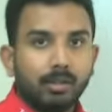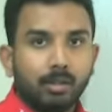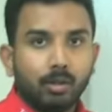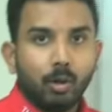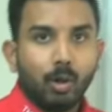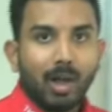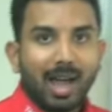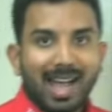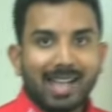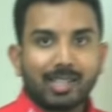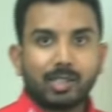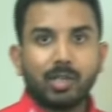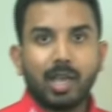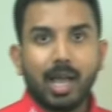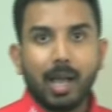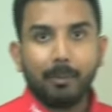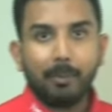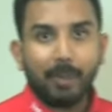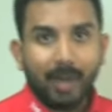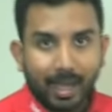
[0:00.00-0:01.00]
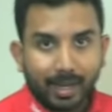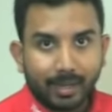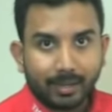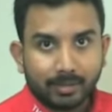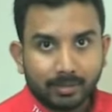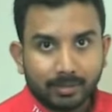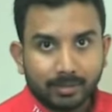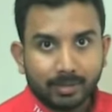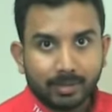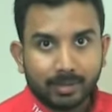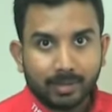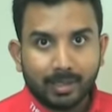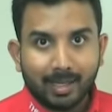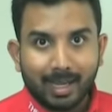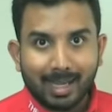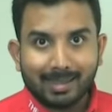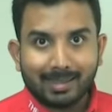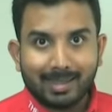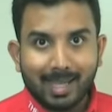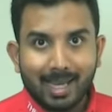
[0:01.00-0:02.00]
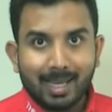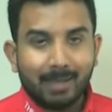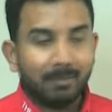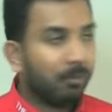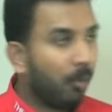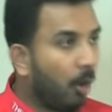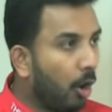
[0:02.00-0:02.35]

go ask your upline and tell him,